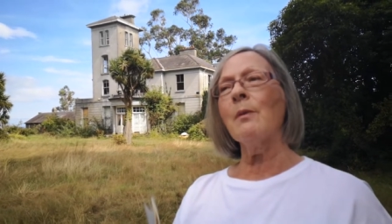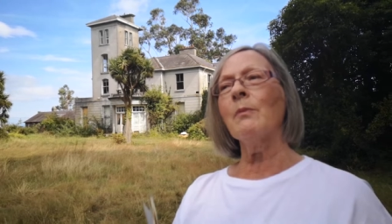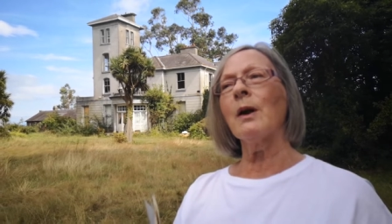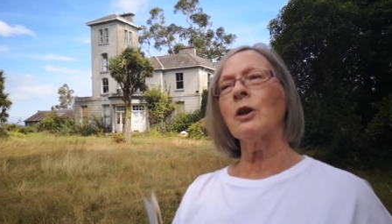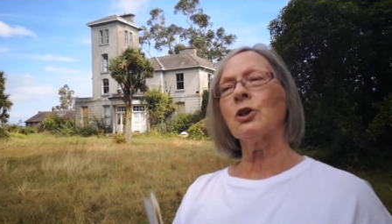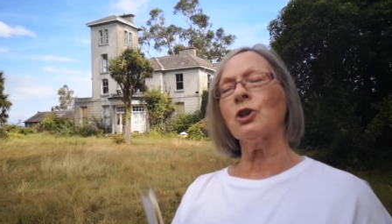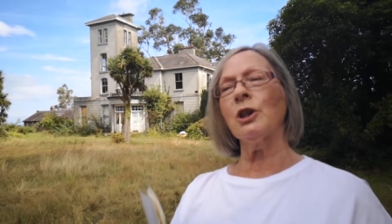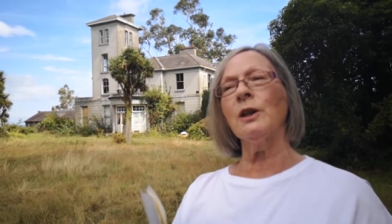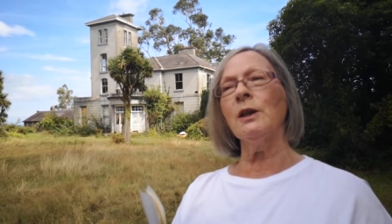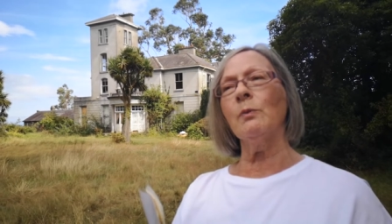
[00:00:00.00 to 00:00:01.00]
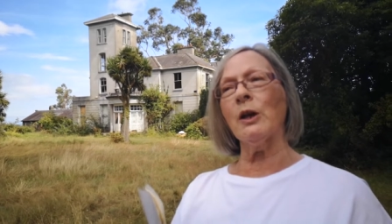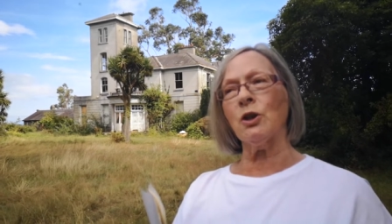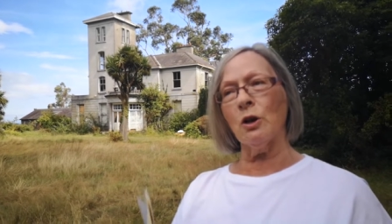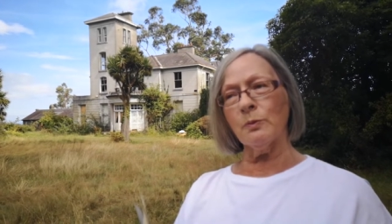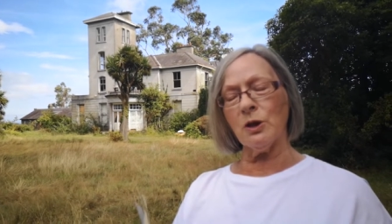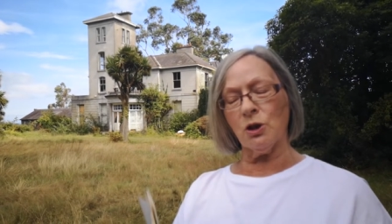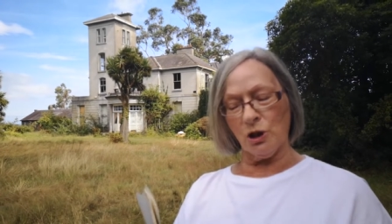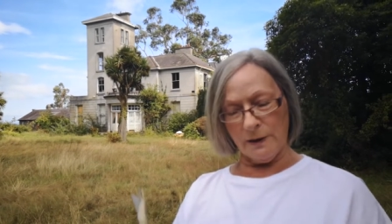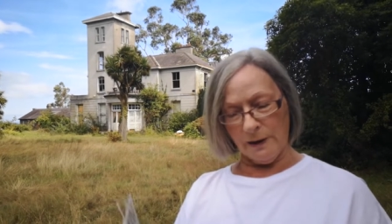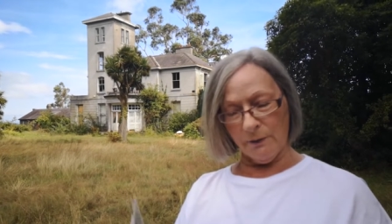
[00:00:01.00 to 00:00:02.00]
um, she went home to she
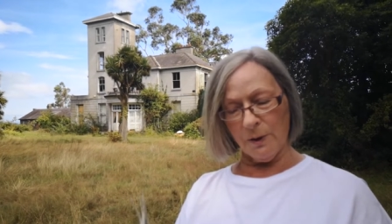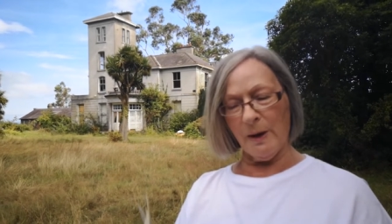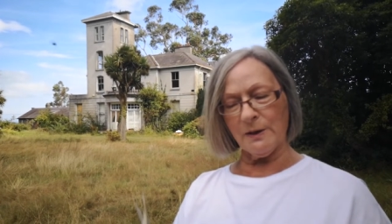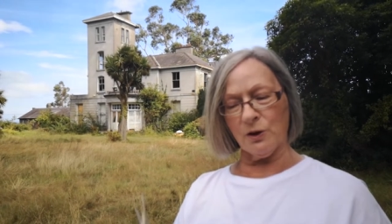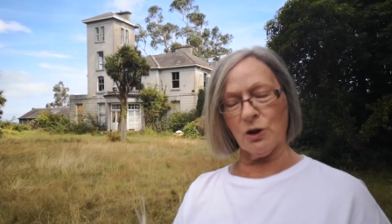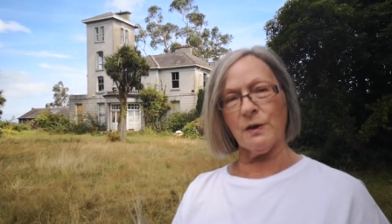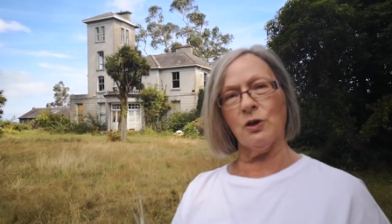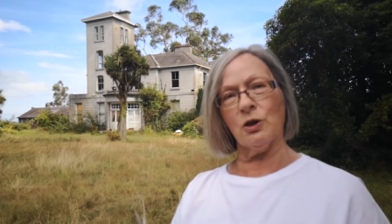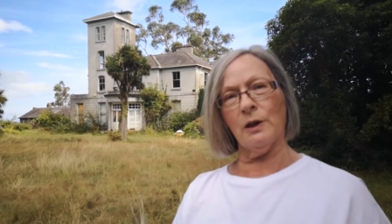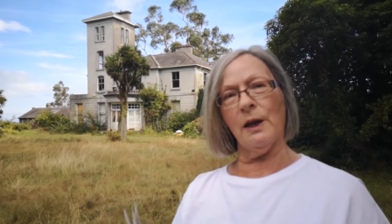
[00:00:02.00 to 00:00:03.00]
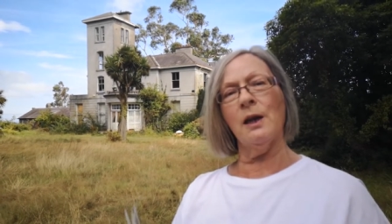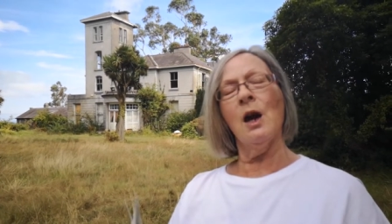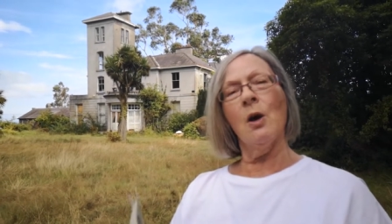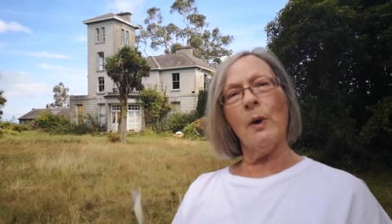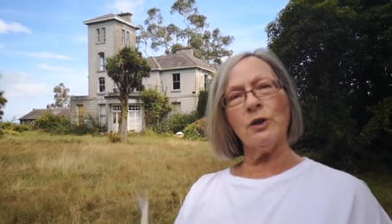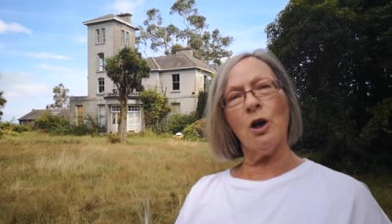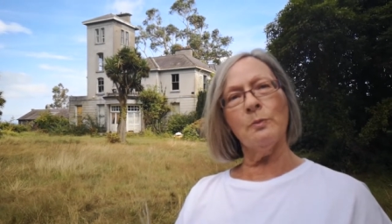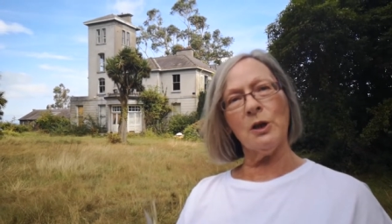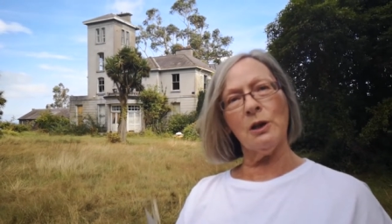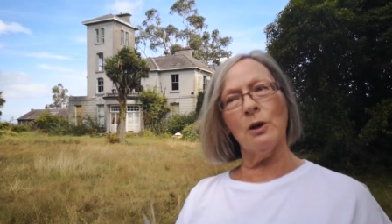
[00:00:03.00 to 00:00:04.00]
delivered the messages centrally went
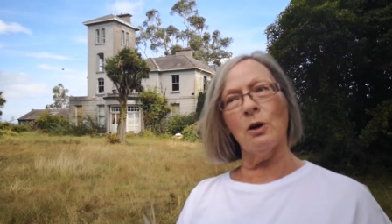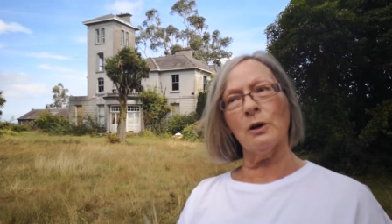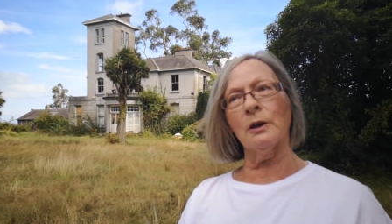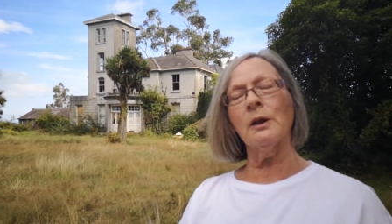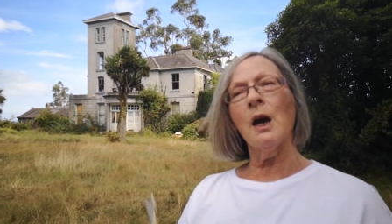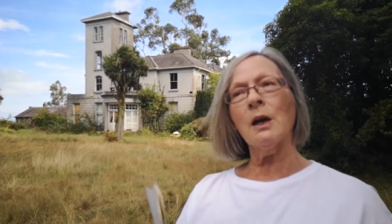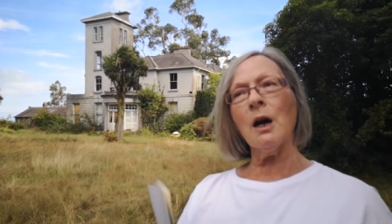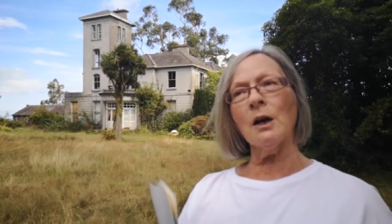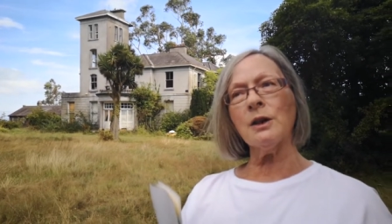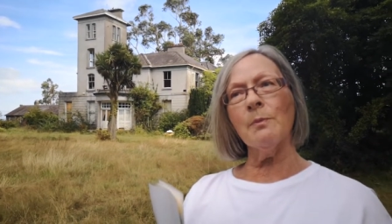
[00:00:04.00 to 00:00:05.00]
home to Killorglin, got a